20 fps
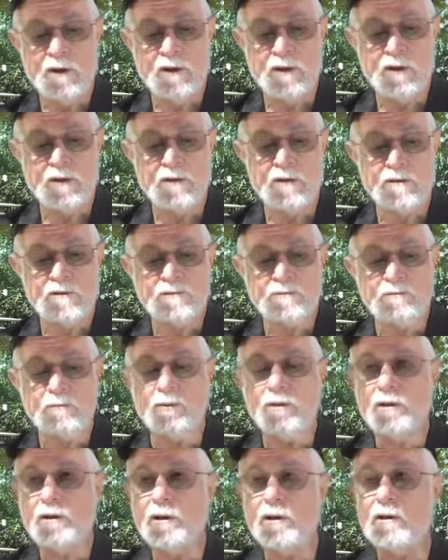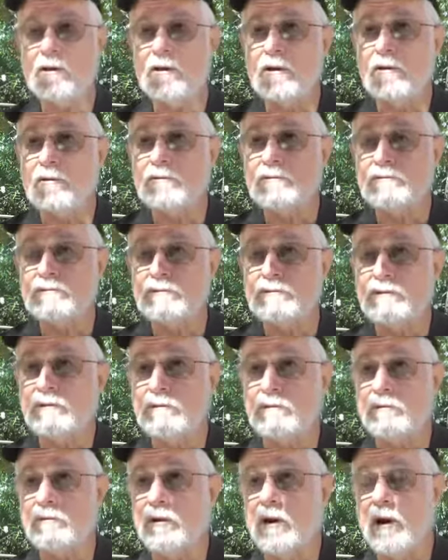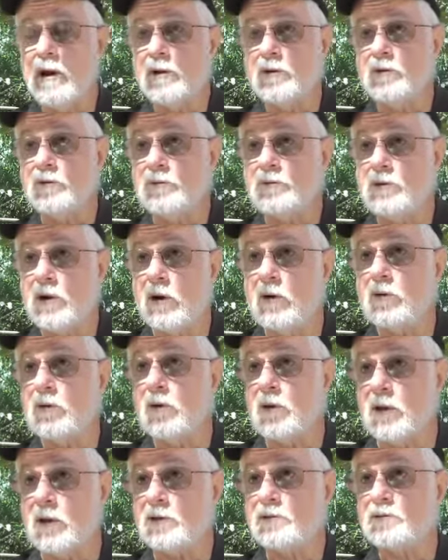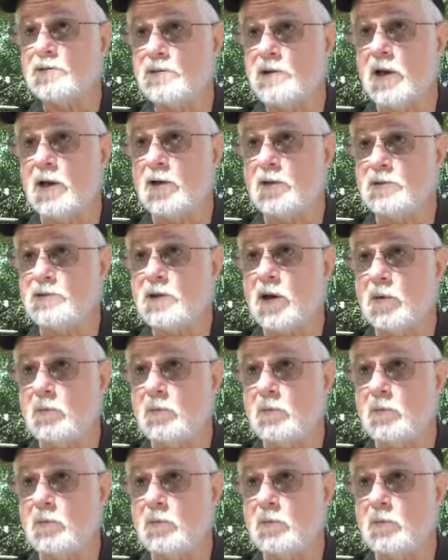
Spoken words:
is pretty close to your total exchange